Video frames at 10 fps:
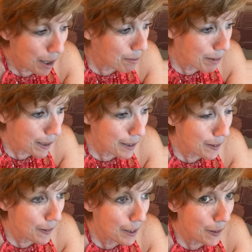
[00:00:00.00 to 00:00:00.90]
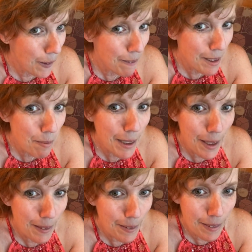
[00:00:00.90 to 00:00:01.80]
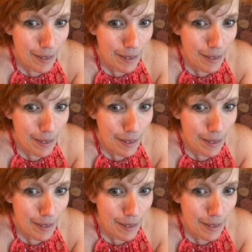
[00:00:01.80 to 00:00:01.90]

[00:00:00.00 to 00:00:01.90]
But, you know, if somebody